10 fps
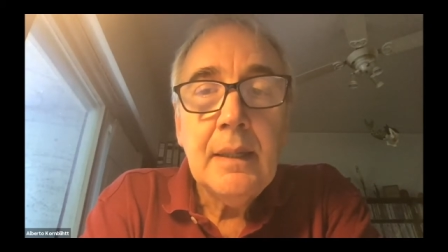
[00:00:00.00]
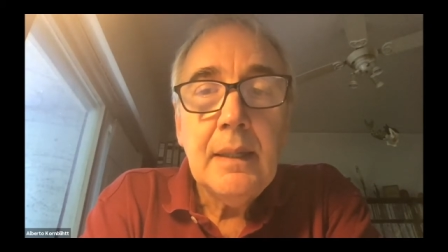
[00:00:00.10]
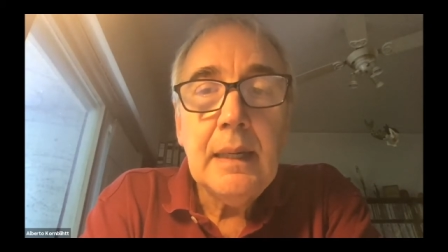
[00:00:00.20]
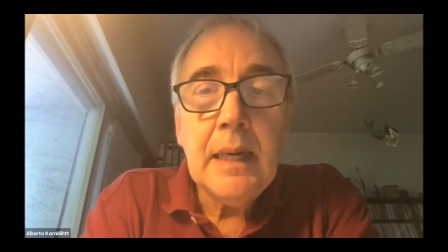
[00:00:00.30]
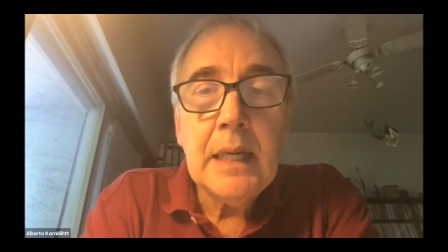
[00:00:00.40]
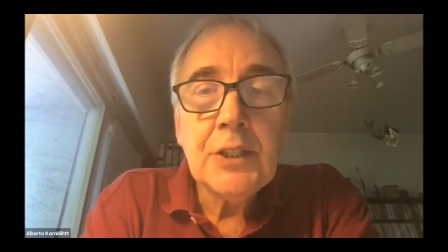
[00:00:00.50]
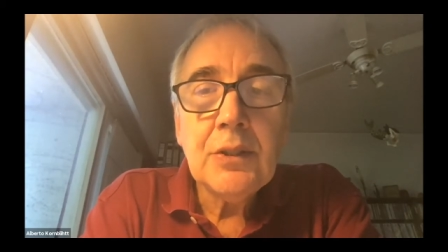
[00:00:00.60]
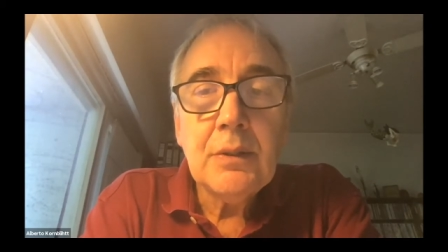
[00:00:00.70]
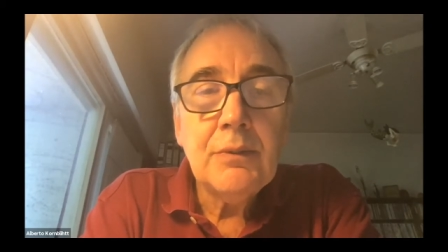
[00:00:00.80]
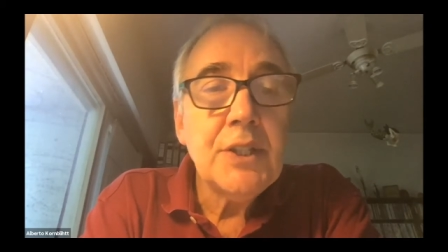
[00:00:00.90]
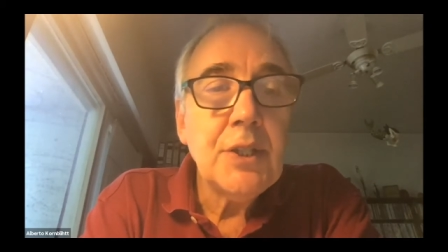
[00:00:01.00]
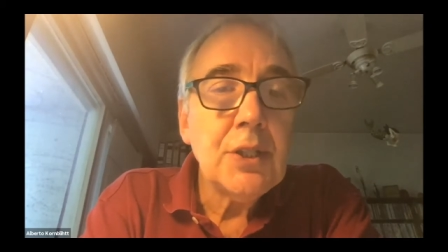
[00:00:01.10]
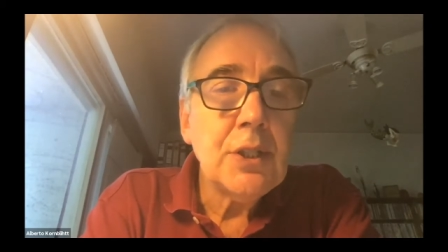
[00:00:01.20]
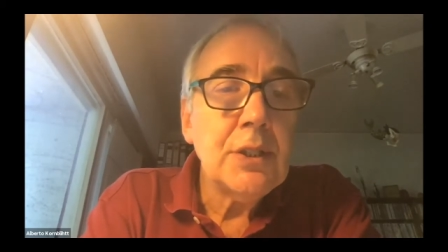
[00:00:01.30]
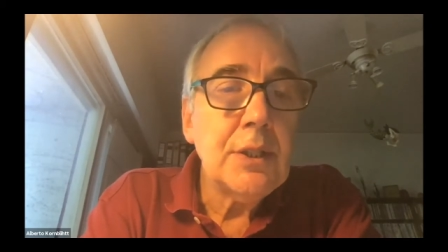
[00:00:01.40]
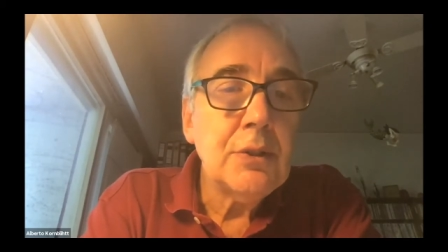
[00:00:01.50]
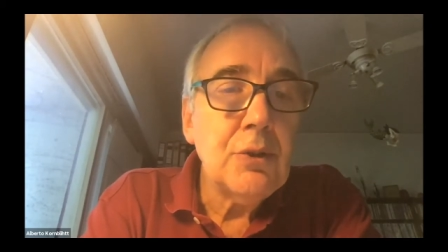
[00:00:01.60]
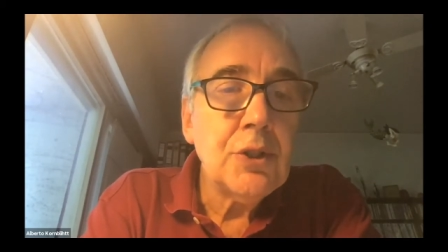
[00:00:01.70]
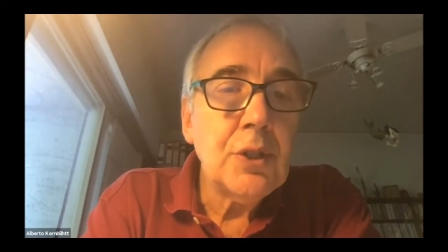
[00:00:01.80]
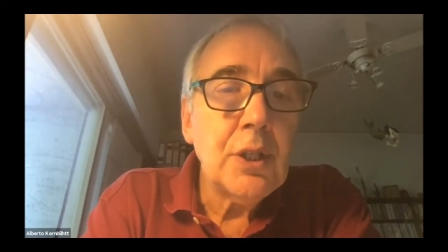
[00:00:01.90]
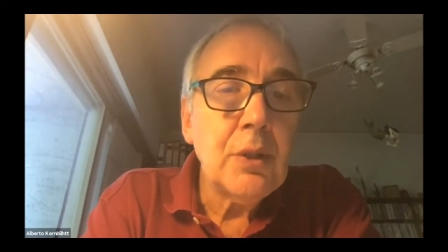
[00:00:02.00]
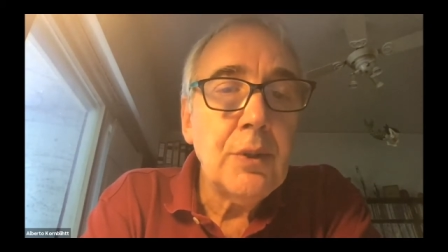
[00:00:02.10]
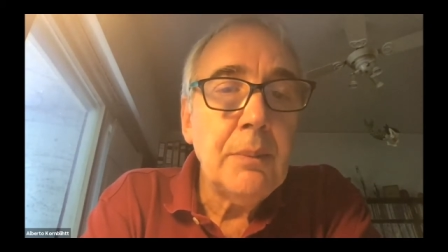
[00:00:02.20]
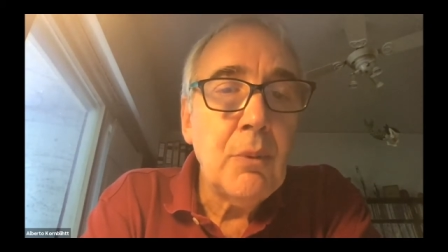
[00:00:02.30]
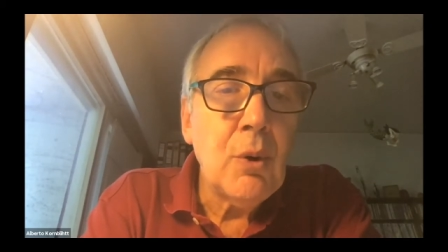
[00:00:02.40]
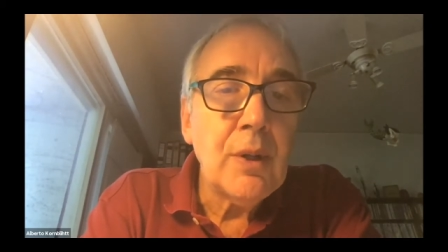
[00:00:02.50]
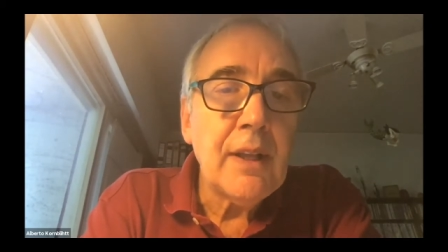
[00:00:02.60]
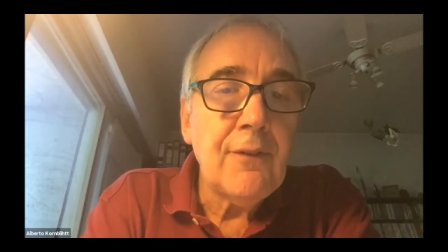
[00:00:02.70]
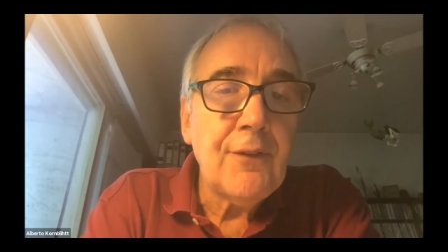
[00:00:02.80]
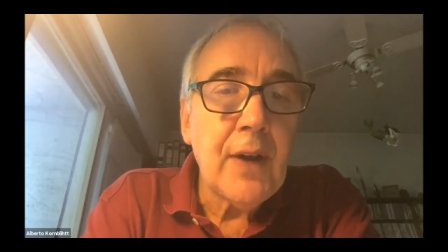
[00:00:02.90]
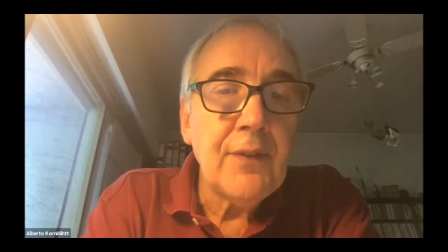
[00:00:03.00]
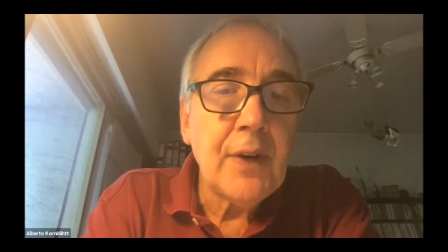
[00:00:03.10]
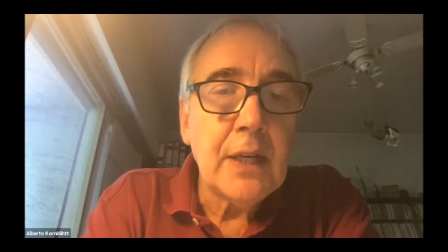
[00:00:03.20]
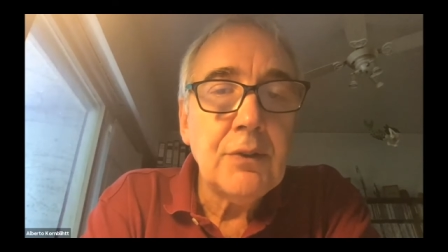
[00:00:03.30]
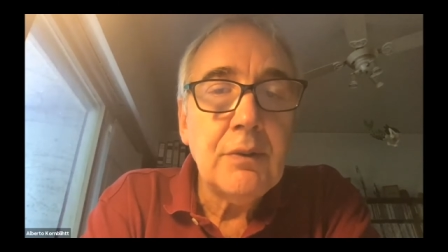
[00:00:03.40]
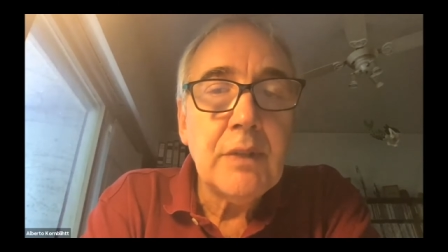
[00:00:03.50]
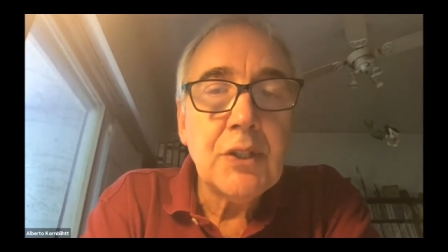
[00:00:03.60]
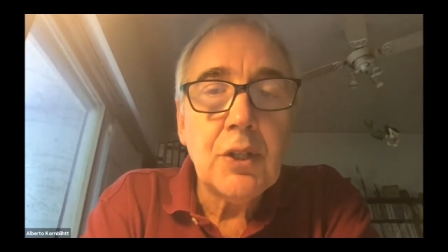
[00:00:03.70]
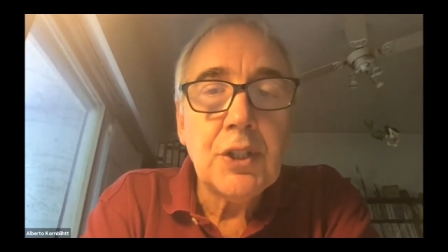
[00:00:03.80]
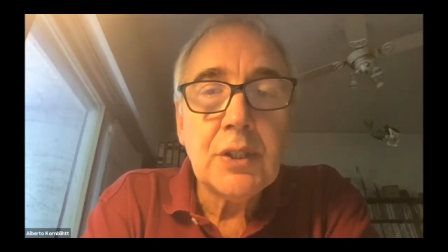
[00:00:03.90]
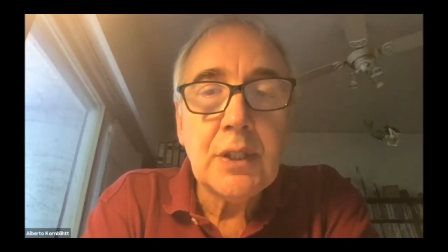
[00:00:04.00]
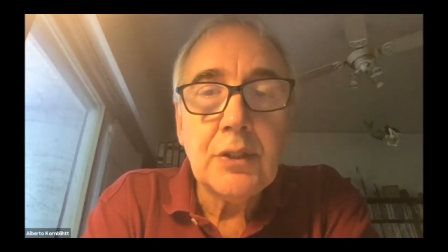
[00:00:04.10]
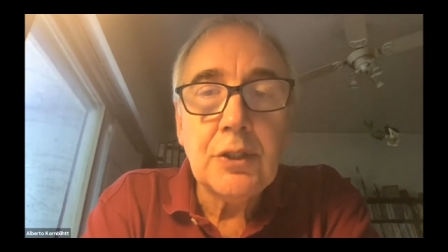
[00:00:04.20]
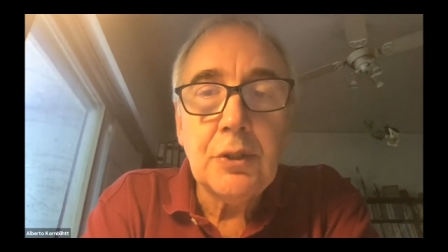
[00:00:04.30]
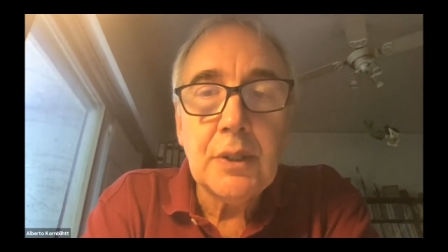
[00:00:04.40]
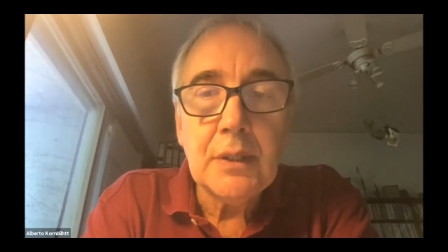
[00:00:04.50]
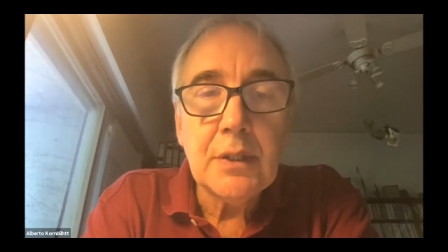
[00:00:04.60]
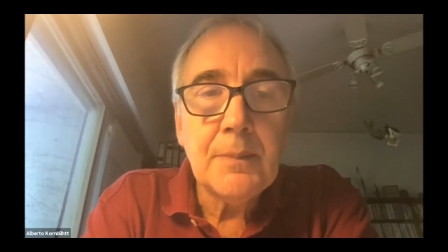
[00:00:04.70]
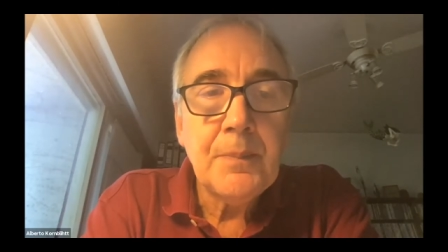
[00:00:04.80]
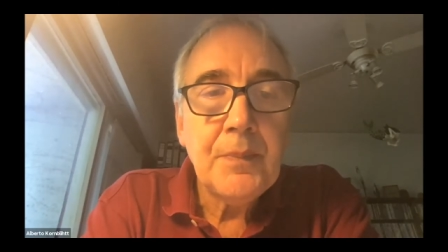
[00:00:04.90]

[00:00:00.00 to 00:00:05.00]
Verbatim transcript: a large research institution including more than five hundred researchers and students.